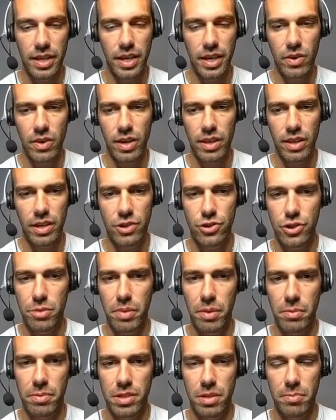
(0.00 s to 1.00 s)
Take it out, and then
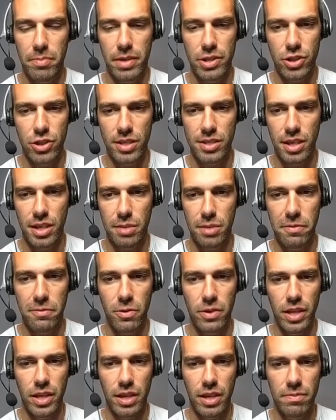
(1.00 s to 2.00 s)
I should be able to Mudshot
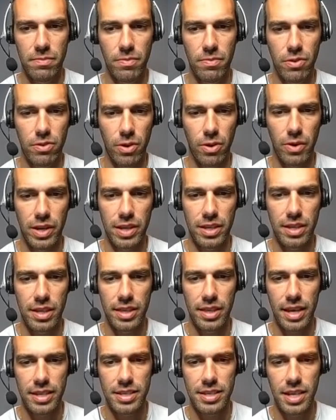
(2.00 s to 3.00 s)
down before they throw
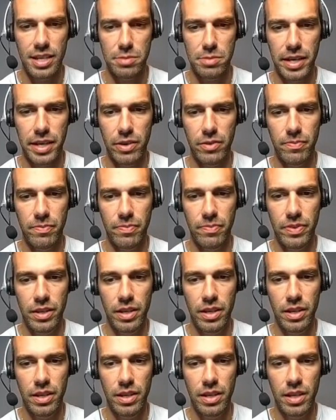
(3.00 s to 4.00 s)
anything that takes me out.
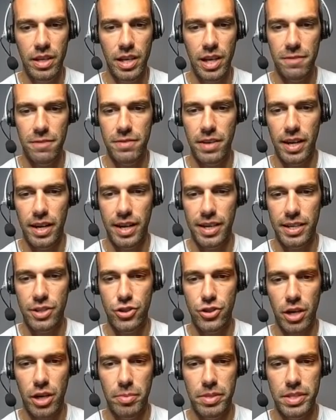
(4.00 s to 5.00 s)
If not,
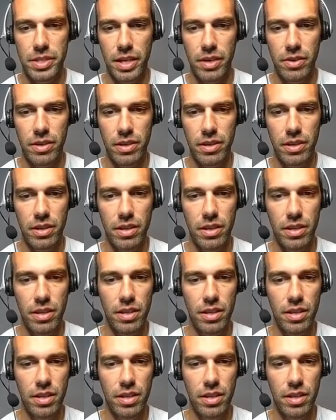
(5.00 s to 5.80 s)
I can charm it down.